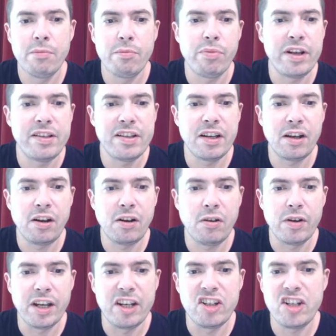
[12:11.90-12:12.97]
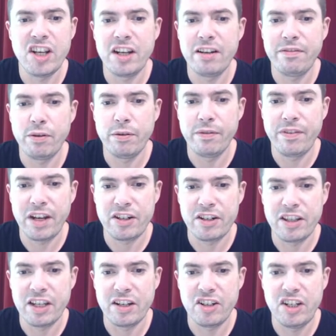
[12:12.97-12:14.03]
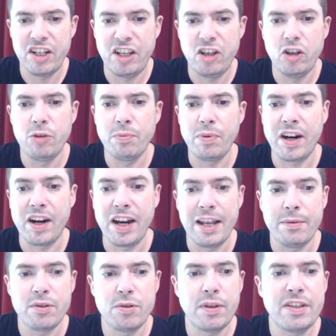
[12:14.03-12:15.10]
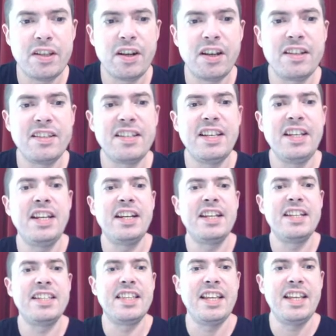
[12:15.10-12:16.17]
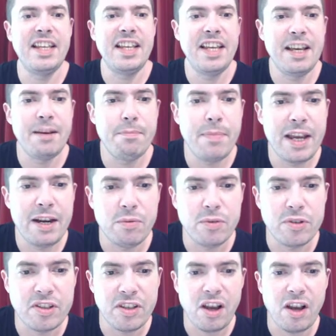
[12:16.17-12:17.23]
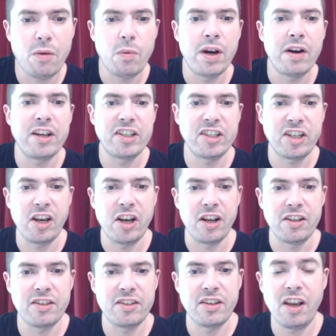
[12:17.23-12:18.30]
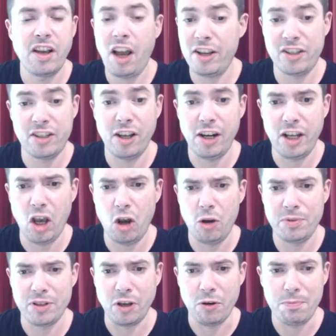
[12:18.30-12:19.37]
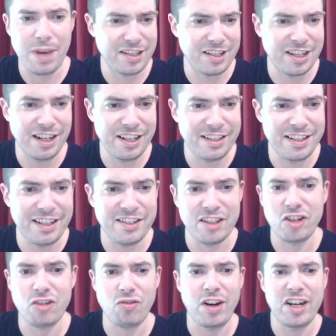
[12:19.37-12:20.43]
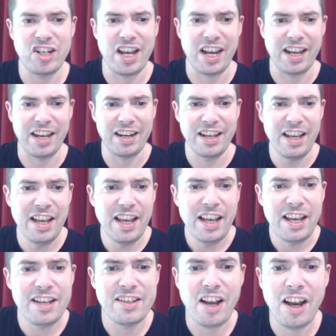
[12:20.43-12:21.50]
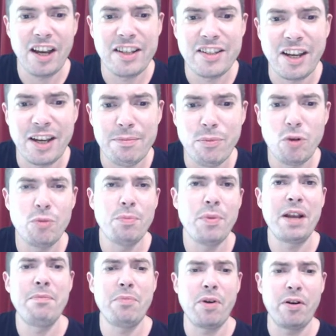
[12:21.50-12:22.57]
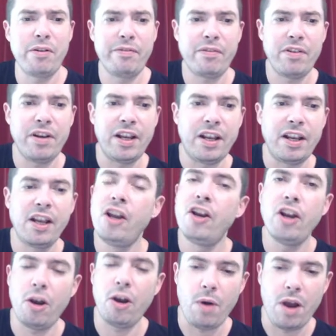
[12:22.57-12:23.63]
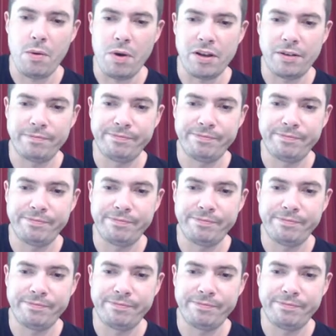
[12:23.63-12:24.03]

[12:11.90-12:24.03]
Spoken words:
breezing along in gender-fluid fashion that GQ proclaimed 2019 is the year men will start wearing skirts. I certainly hope so. Masculinity is a straitjacket. It's high time more men broke free. No, Awa.